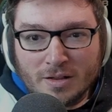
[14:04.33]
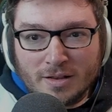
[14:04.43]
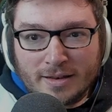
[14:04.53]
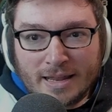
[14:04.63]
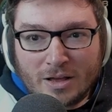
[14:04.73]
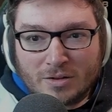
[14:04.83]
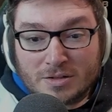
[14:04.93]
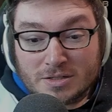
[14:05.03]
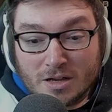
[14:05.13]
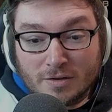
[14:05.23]
Now
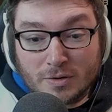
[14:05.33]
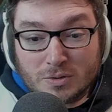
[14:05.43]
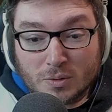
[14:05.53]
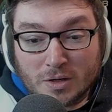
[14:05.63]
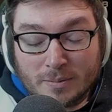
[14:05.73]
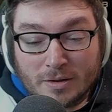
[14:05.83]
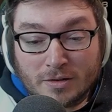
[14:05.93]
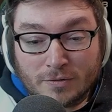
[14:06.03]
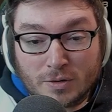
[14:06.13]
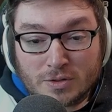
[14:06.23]
the staff that I was talking about, the
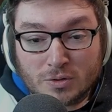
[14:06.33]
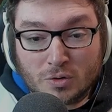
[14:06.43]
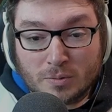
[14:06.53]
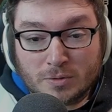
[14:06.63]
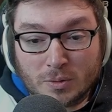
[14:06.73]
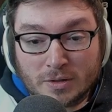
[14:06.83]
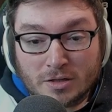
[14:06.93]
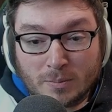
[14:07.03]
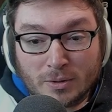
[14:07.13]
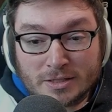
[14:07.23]
frozen orb doing a
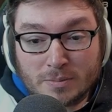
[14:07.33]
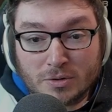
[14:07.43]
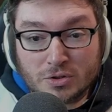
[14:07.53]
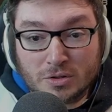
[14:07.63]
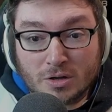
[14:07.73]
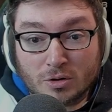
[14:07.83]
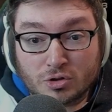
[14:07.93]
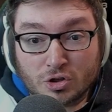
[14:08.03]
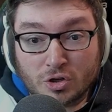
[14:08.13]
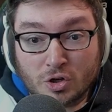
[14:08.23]
double explosion, I'll
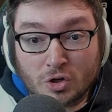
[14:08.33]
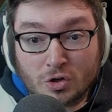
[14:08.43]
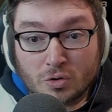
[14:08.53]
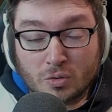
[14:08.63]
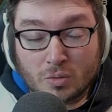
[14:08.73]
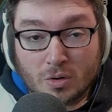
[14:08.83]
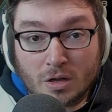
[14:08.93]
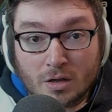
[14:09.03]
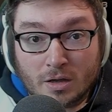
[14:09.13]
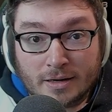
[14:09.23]
show you
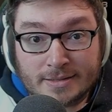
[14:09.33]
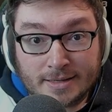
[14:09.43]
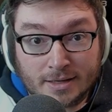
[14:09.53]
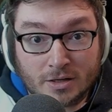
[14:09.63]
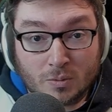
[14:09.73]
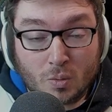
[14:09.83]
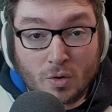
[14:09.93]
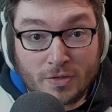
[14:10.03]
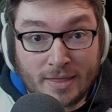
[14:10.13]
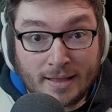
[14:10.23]
in a second
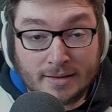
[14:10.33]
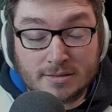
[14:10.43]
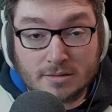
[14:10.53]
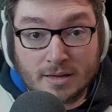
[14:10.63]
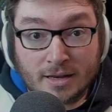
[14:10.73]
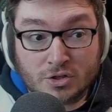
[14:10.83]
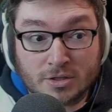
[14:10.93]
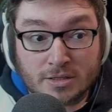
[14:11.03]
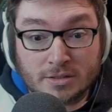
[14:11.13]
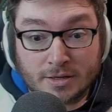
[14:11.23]
what that
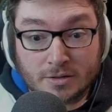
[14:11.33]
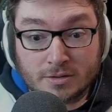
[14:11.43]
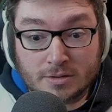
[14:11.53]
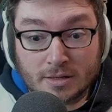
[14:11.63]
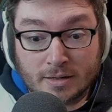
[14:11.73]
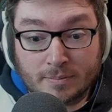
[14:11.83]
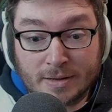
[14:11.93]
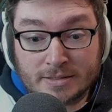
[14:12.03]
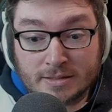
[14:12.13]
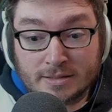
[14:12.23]
actually does and
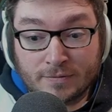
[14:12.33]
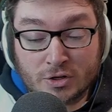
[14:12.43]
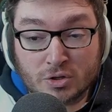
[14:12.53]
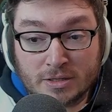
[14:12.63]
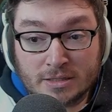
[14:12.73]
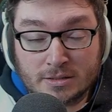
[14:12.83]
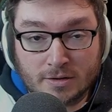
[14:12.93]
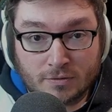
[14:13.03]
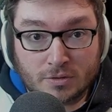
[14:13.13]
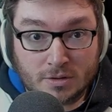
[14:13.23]
makes it visually
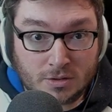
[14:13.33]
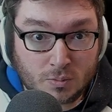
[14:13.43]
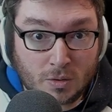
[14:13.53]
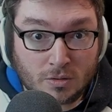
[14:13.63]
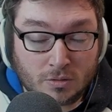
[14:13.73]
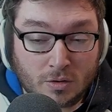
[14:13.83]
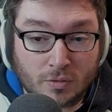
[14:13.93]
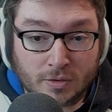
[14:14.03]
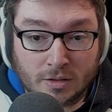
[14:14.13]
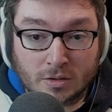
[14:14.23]
different as well
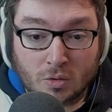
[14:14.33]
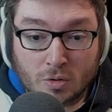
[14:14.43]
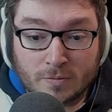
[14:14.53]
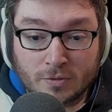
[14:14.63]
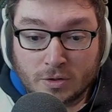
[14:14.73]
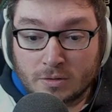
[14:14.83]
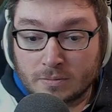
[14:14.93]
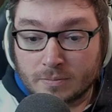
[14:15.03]
on the orb for you.